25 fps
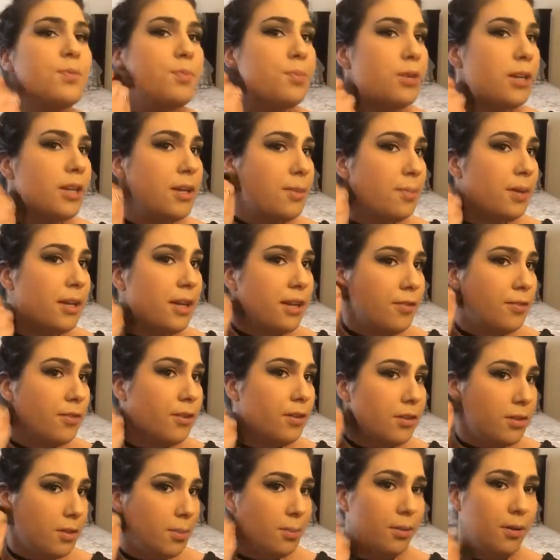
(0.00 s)
it's pretty big
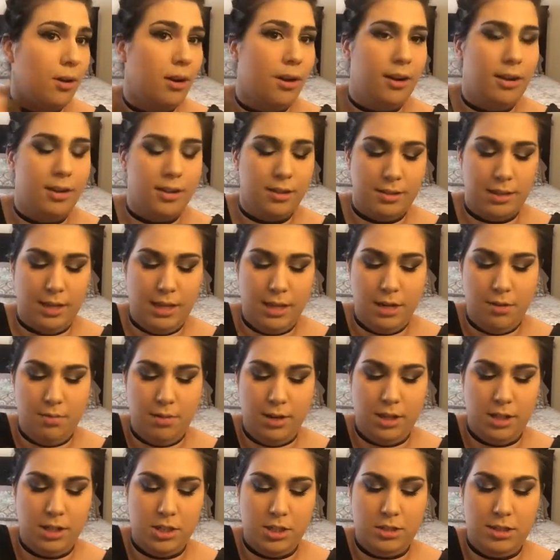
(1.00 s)
for the product that
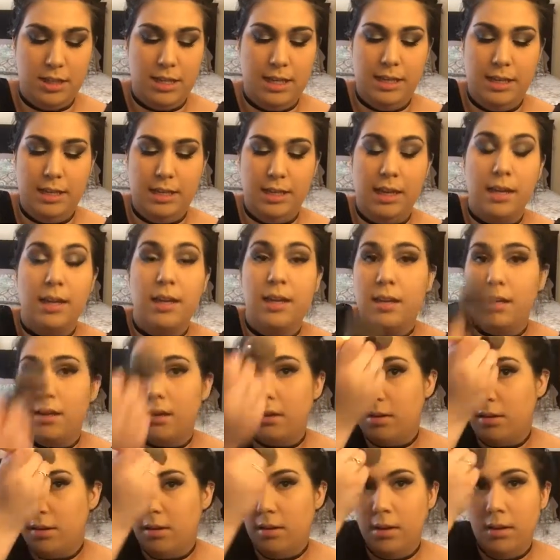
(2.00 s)
you actually
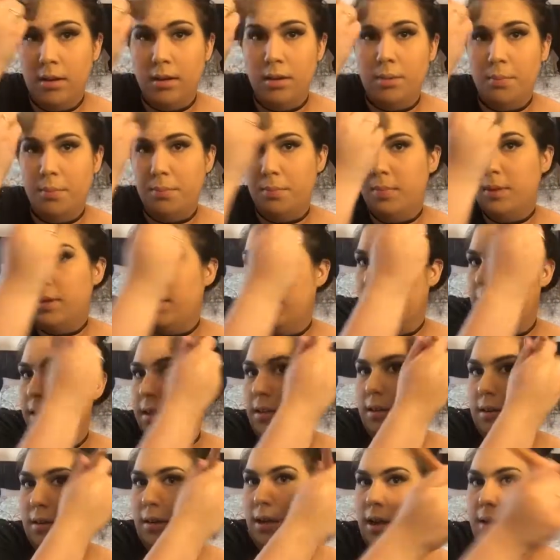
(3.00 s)
get,
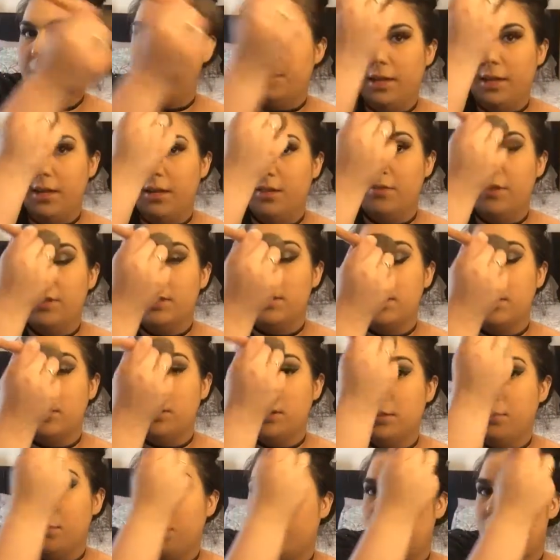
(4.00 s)
but I mean, if it's a
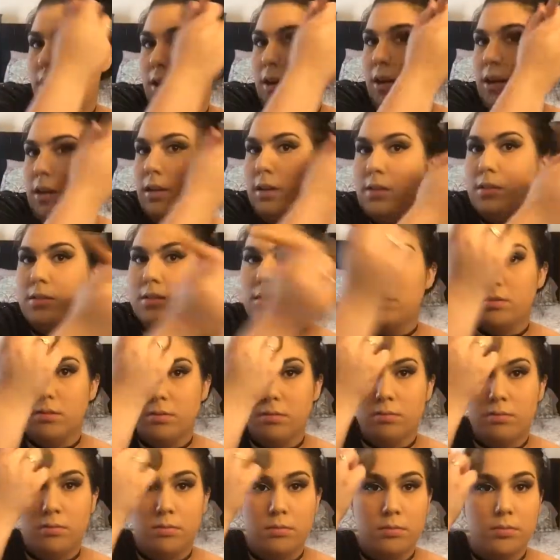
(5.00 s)
good product,
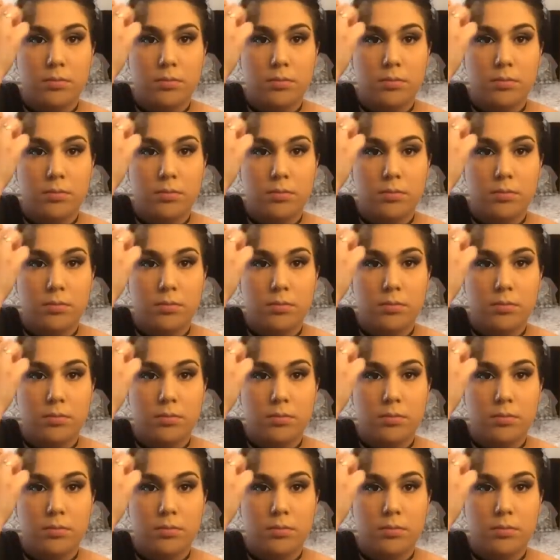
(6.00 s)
